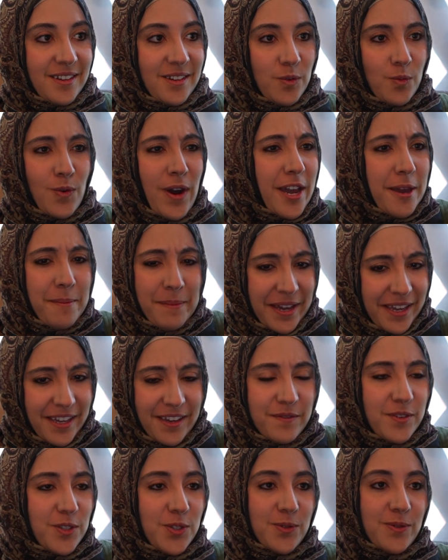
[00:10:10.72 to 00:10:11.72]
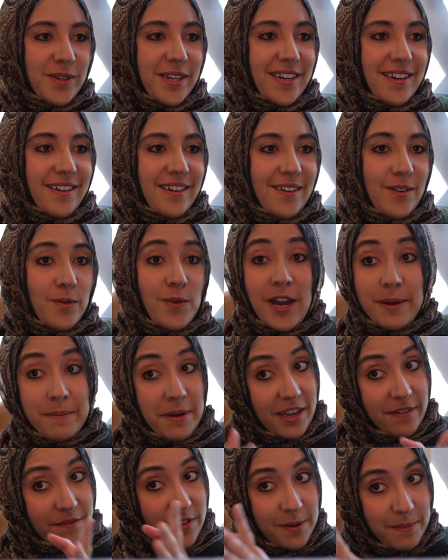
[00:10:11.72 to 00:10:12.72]
Why am I even doing it? Why am
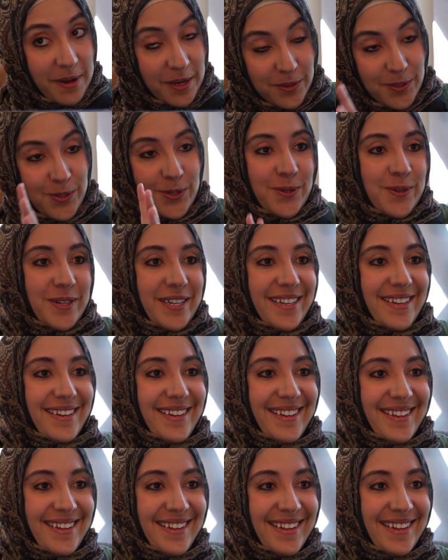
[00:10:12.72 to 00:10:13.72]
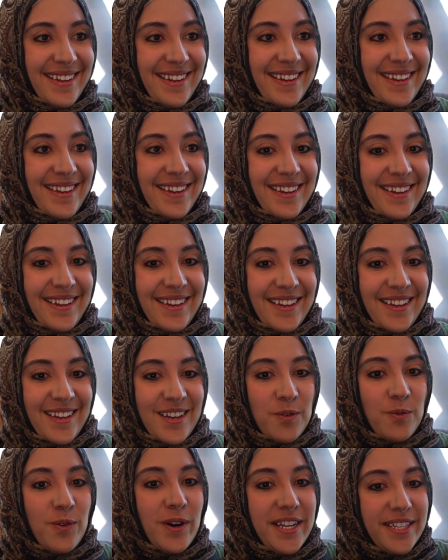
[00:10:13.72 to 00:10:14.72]
I even about to do it?
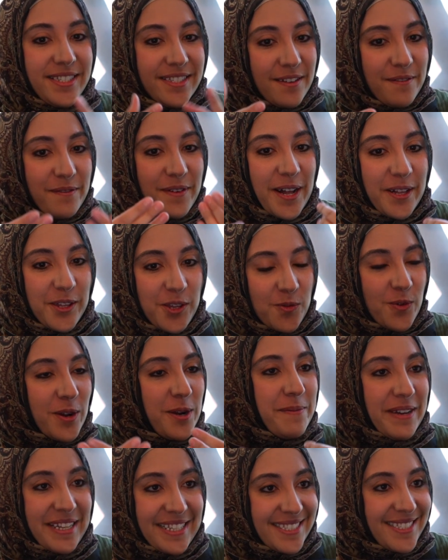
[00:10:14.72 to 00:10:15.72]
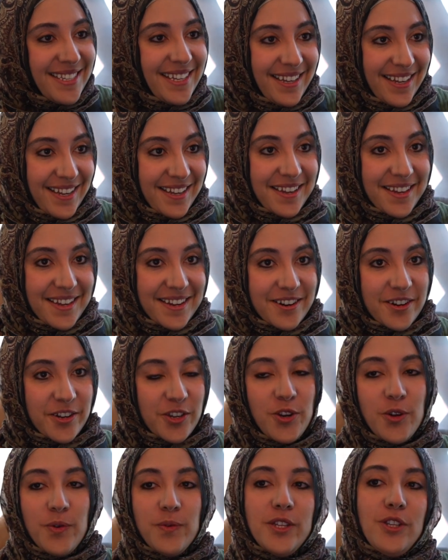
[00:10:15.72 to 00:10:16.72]
What is the value? What am I seeking here?
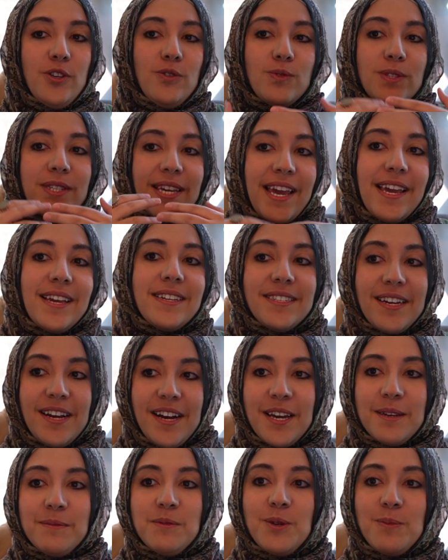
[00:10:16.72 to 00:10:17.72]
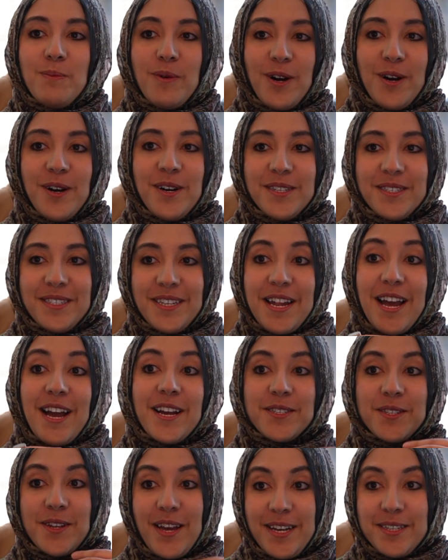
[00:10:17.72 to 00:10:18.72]
You know when you take time to pause and
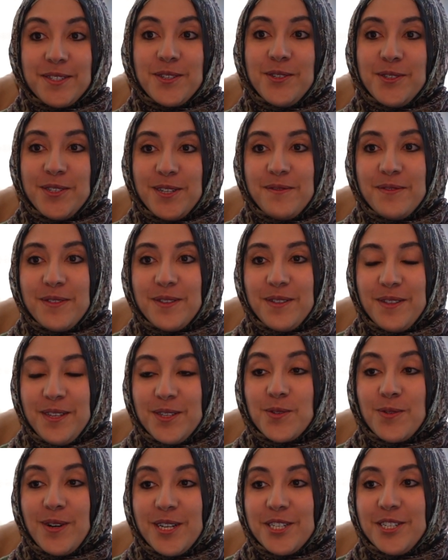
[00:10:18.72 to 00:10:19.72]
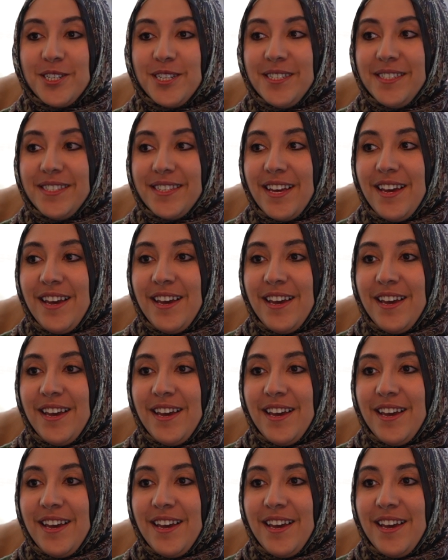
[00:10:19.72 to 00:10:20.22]
ask yourself these questions?